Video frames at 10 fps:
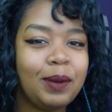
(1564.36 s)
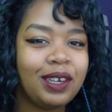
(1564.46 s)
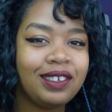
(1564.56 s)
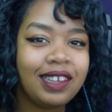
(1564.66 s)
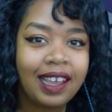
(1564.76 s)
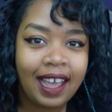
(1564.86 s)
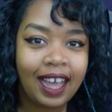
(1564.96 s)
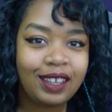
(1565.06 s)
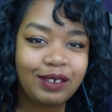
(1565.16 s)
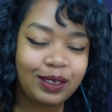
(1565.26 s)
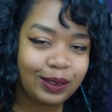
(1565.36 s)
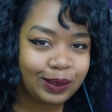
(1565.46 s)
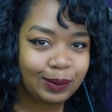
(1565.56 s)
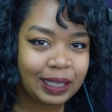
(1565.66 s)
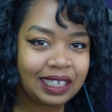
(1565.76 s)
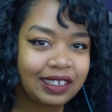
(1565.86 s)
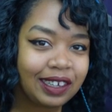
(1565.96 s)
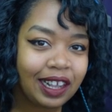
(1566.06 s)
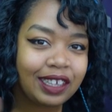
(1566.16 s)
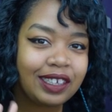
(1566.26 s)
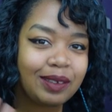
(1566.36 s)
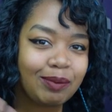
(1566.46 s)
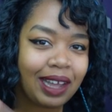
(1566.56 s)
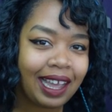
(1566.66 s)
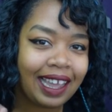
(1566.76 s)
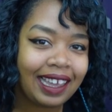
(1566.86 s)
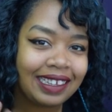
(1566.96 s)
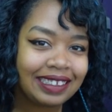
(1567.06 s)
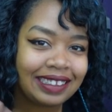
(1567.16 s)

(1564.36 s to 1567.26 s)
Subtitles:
part. I love you so much. Goodbye.